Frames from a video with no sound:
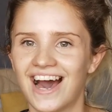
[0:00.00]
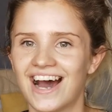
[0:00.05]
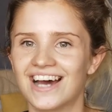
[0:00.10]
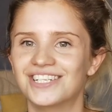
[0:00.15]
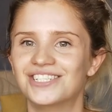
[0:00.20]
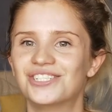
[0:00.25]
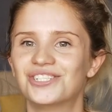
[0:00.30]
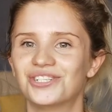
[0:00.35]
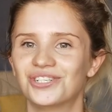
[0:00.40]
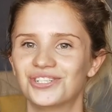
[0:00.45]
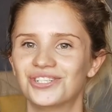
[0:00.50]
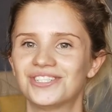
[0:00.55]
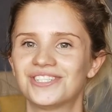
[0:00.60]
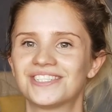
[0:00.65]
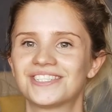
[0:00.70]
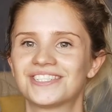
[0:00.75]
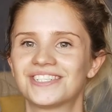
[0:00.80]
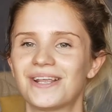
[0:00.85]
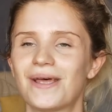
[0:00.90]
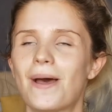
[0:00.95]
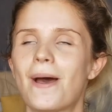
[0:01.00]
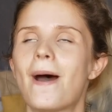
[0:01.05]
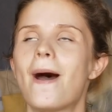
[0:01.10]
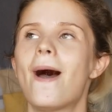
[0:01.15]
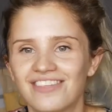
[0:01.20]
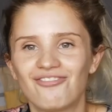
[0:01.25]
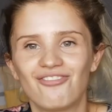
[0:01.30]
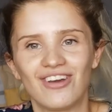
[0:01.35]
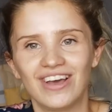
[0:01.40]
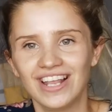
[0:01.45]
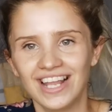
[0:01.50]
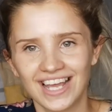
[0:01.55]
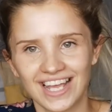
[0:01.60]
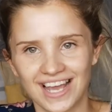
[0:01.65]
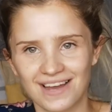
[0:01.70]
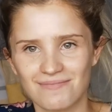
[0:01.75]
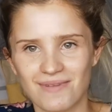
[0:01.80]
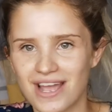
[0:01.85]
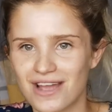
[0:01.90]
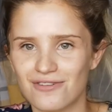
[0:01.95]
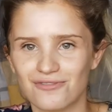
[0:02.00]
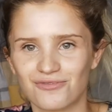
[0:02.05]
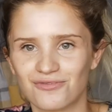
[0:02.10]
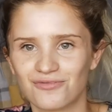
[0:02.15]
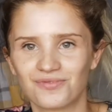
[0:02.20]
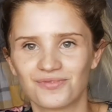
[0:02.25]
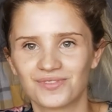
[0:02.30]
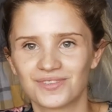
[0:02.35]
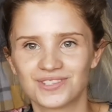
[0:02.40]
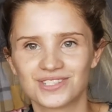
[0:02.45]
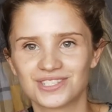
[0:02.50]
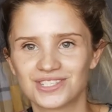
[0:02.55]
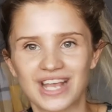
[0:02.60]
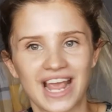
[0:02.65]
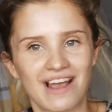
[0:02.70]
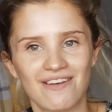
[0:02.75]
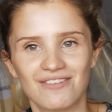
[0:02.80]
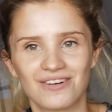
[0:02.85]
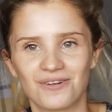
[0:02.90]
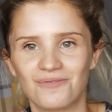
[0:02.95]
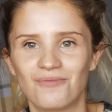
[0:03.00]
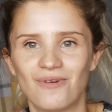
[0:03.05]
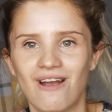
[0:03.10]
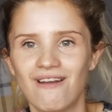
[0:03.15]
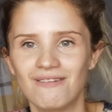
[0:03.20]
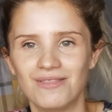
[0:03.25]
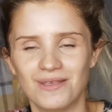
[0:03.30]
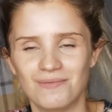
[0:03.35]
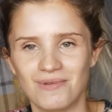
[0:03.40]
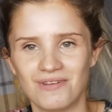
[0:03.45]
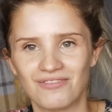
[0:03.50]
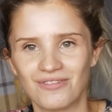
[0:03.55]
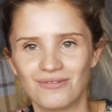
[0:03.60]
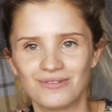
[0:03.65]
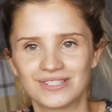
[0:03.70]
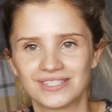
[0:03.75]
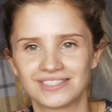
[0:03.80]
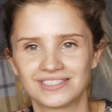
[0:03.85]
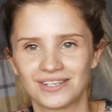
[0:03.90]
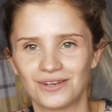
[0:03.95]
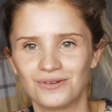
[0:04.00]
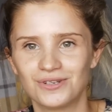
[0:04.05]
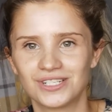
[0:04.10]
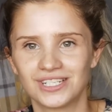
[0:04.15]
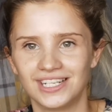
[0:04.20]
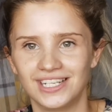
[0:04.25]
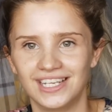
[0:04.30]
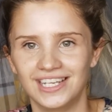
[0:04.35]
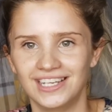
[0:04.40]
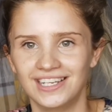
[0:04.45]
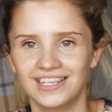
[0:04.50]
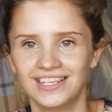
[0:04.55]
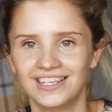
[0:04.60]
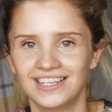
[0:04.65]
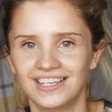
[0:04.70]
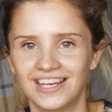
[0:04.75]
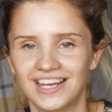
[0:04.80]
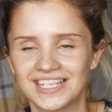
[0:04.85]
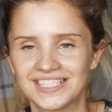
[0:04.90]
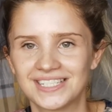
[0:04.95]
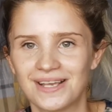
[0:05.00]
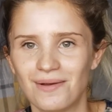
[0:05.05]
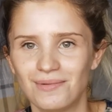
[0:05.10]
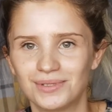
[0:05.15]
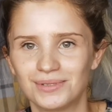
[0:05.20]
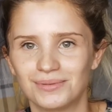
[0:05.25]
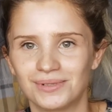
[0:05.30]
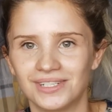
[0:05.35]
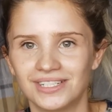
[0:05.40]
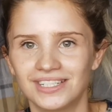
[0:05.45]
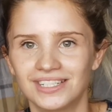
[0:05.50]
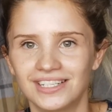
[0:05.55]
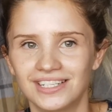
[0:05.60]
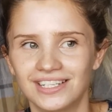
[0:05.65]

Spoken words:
I feel like I might have carried on wearing them if it was socially acceptable.